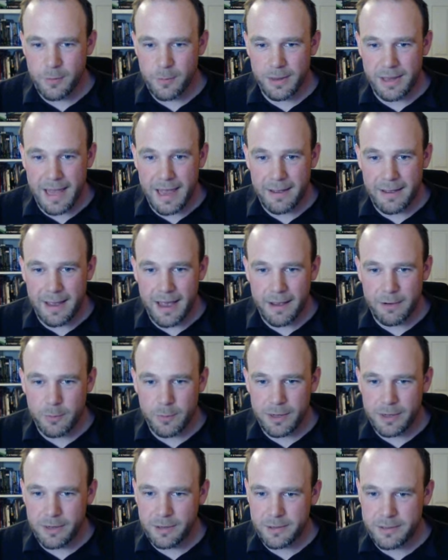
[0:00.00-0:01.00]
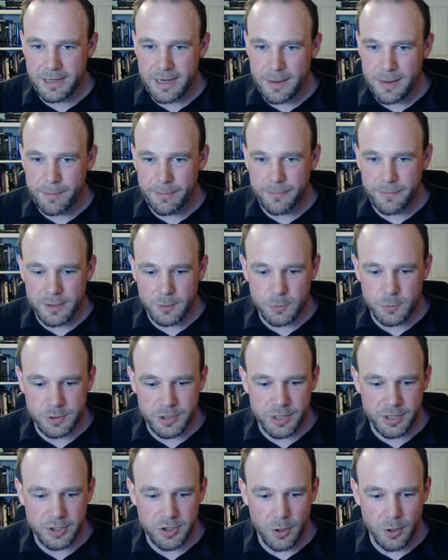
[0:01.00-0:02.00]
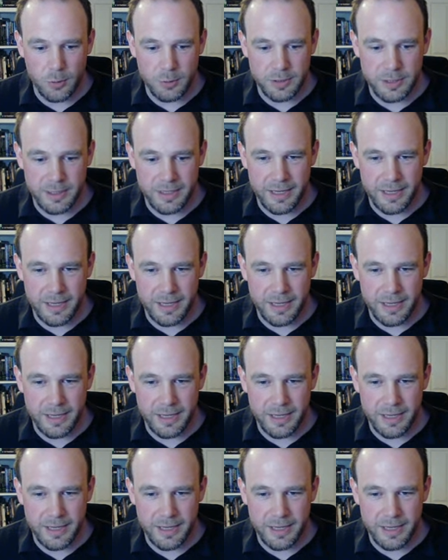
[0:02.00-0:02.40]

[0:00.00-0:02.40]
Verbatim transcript: well, how, how do I improvise what's in this holding?